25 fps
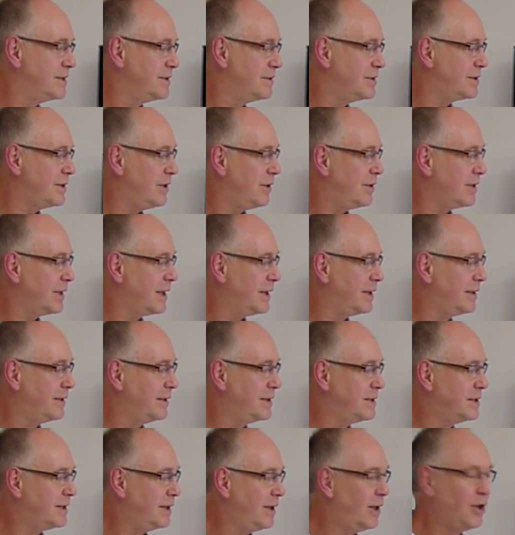you start getting
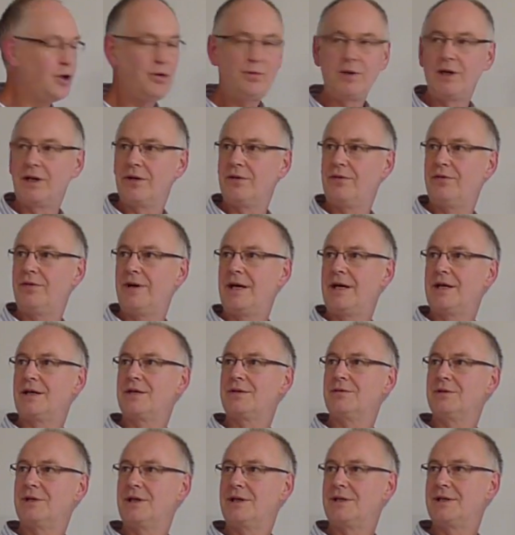these lobing
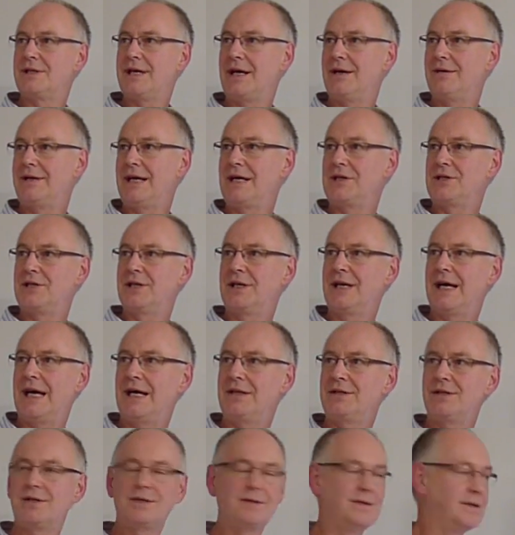effects where the sound actually
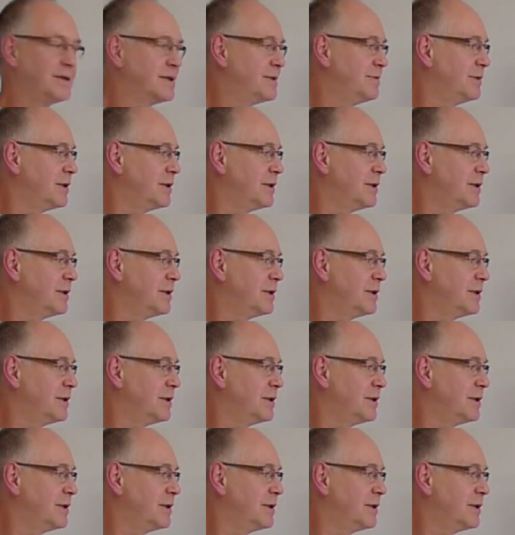cancels,